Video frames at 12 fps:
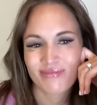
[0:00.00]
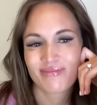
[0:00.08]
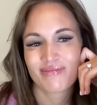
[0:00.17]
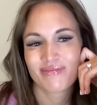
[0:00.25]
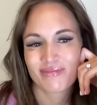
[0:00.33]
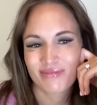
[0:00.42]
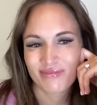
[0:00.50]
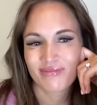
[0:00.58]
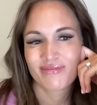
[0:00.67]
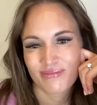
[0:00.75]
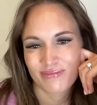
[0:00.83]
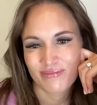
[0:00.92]

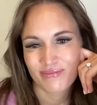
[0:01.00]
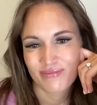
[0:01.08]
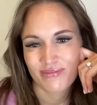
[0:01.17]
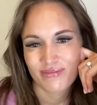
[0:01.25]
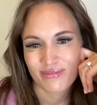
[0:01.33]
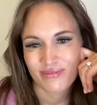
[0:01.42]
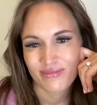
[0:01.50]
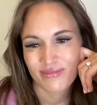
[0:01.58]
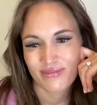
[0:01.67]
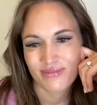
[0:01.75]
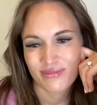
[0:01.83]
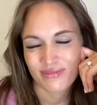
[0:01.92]

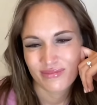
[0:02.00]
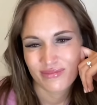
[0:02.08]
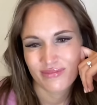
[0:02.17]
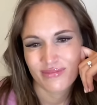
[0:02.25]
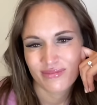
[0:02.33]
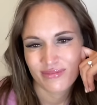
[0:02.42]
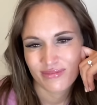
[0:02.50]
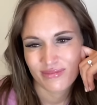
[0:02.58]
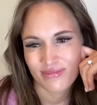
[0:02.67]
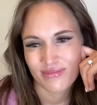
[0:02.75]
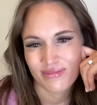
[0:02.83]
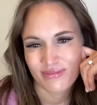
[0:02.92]

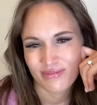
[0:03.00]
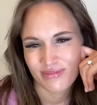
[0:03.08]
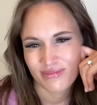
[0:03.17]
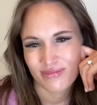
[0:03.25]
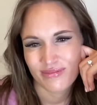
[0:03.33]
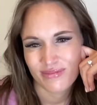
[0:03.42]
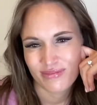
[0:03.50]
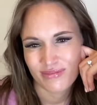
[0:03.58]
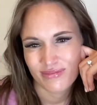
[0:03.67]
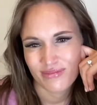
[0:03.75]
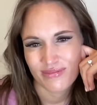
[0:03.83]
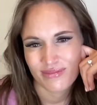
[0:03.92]

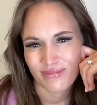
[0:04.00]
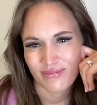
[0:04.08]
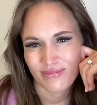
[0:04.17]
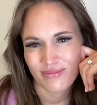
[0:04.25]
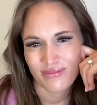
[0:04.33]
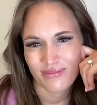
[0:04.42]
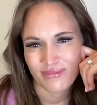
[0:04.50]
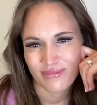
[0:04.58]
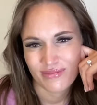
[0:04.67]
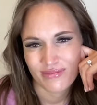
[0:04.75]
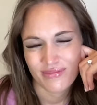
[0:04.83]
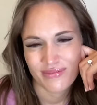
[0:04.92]

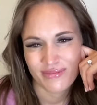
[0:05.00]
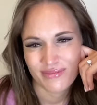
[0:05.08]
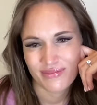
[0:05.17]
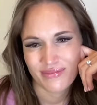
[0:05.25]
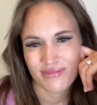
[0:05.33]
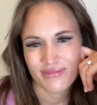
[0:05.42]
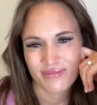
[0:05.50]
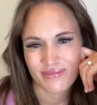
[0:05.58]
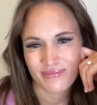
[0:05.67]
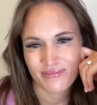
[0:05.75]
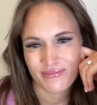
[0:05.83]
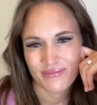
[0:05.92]
(not speaking)